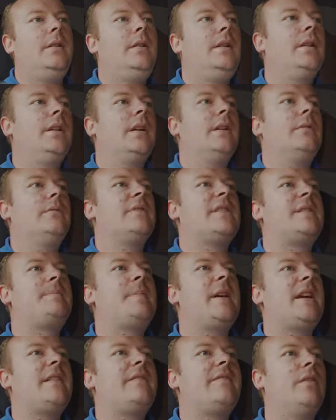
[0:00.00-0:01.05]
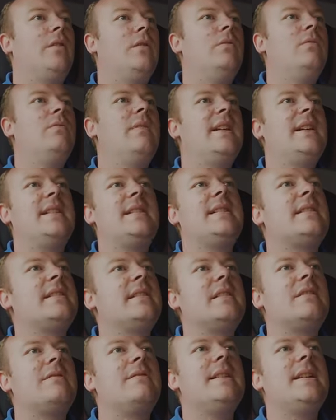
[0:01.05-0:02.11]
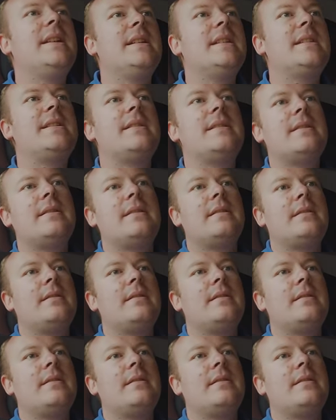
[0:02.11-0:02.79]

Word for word: you know, respect for all races and creeds.